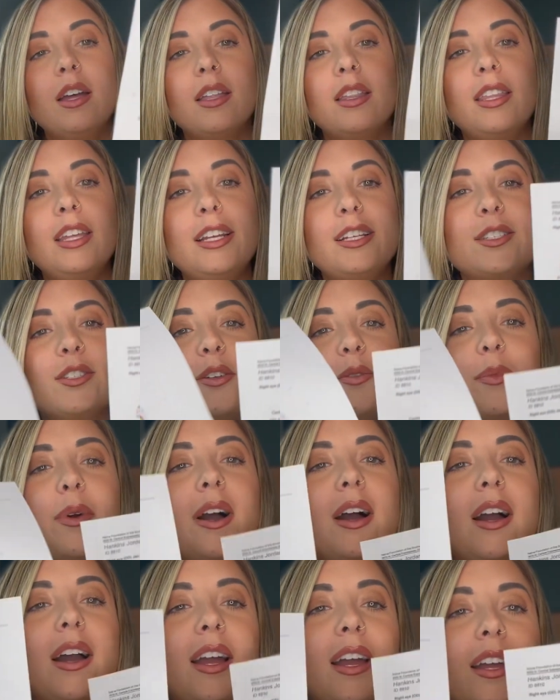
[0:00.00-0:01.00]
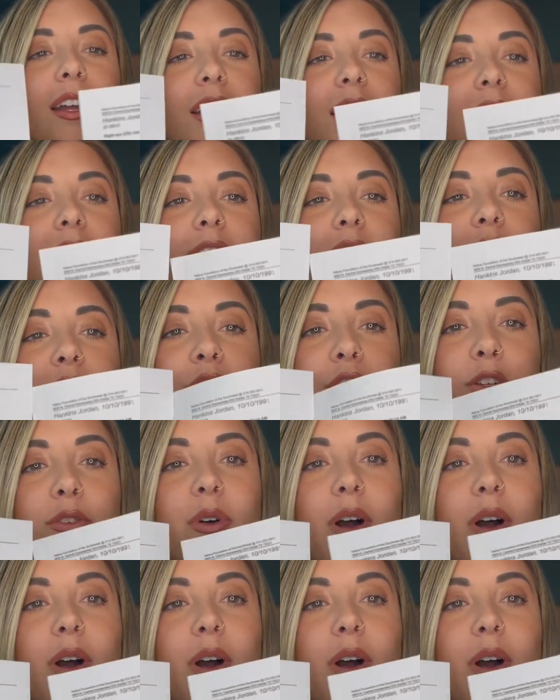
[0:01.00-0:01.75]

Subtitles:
These are my two